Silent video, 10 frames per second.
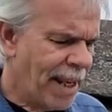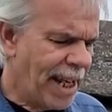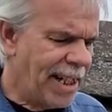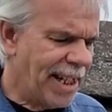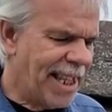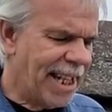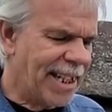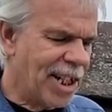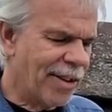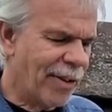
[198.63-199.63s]
and the
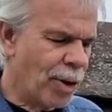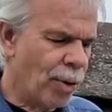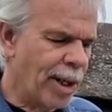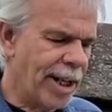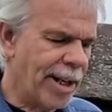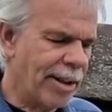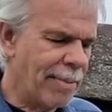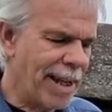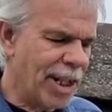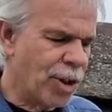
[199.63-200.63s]
thickness of an
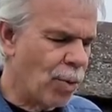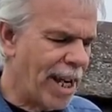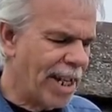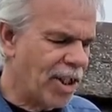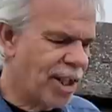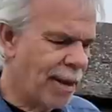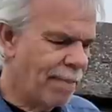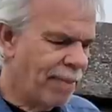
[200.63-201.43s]
ordinary man's waist.